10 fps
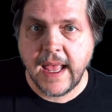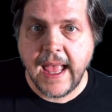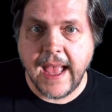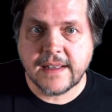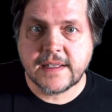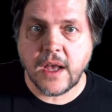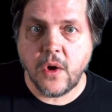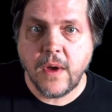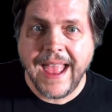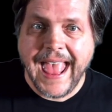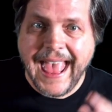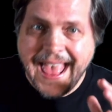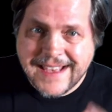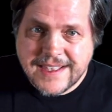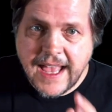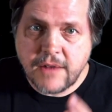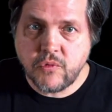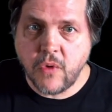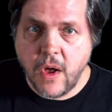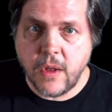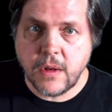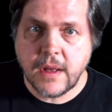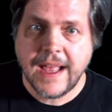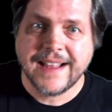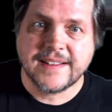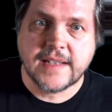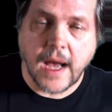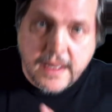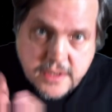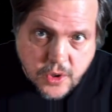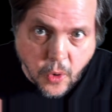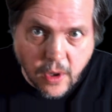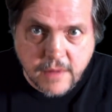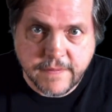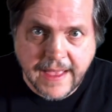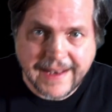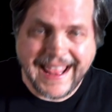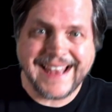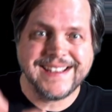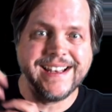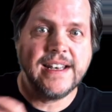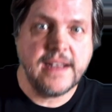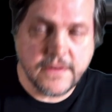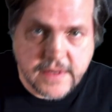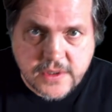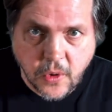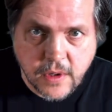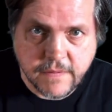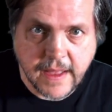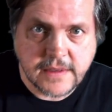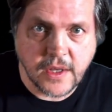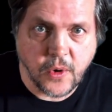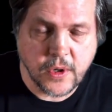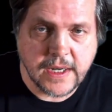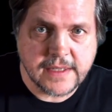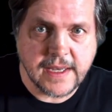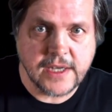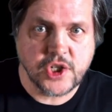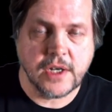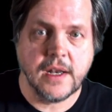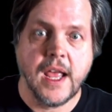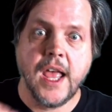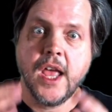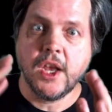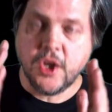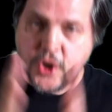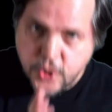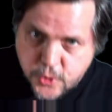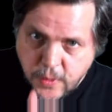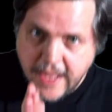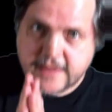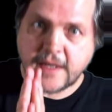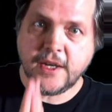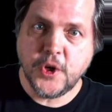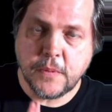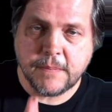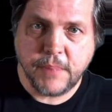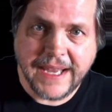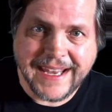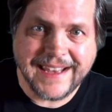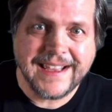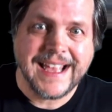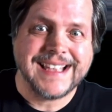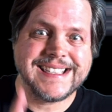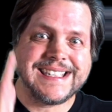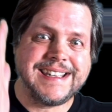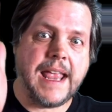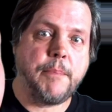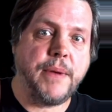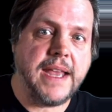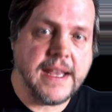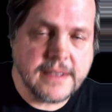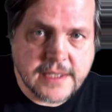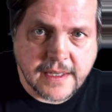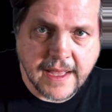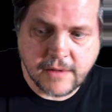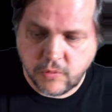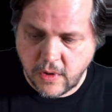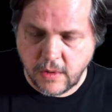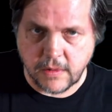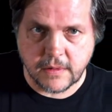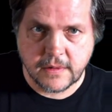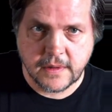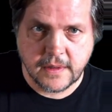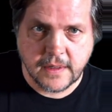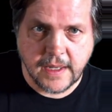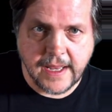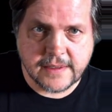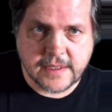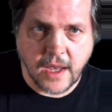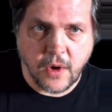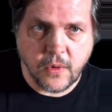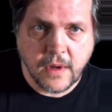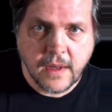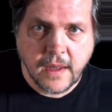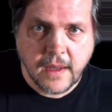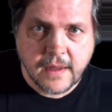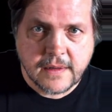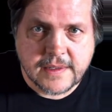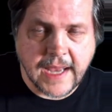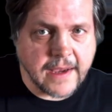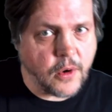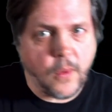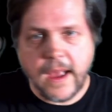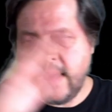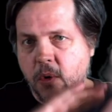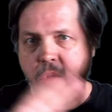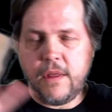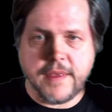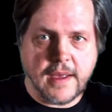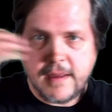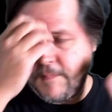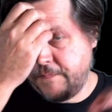And so as that role does all of that and delivers all of that to the organization, you as a human being step into that role. And so take away all the